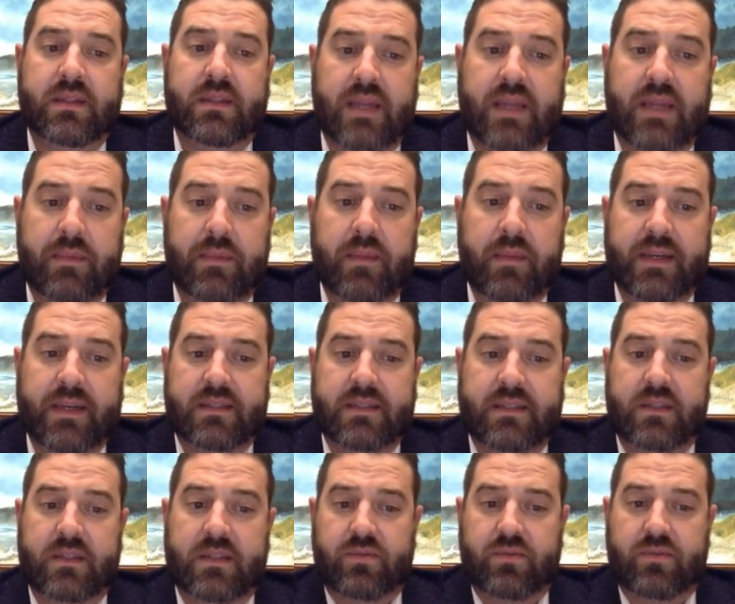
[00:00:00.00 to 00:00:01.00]
send me a
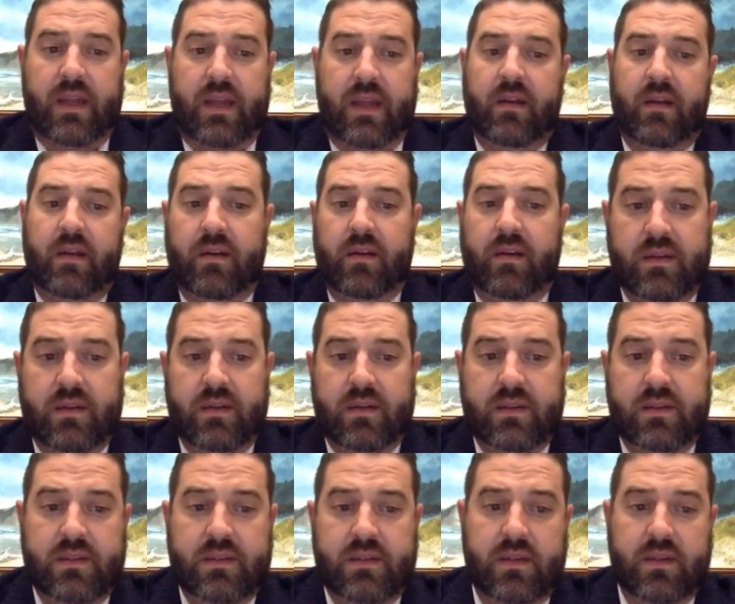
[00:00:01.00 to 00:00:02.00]
message right here.
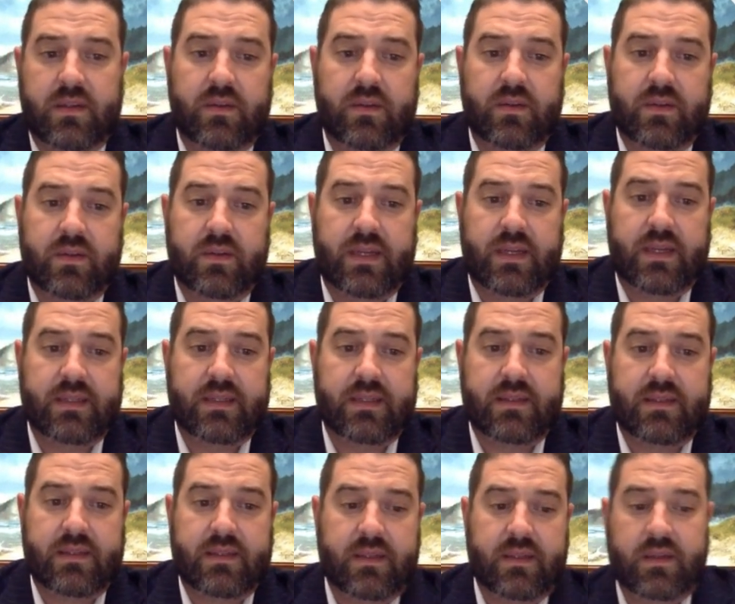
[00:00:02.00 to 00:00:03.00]
So
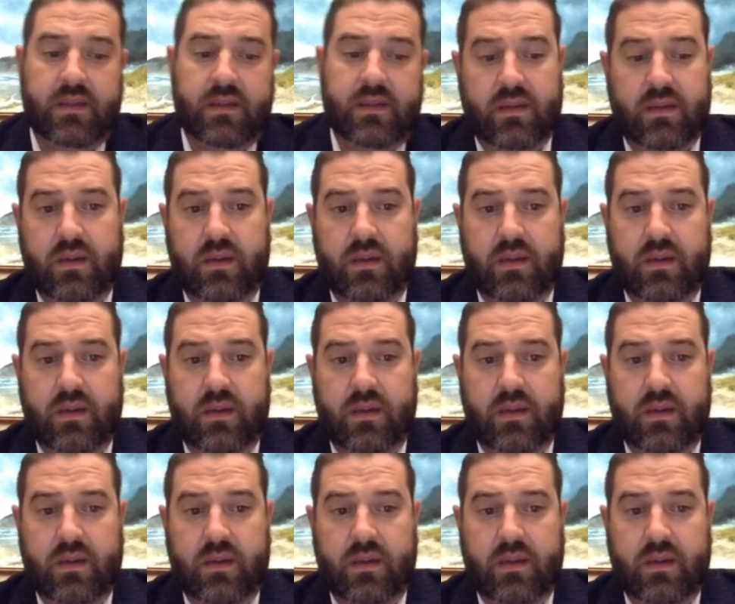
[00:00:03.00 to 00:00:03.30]
test.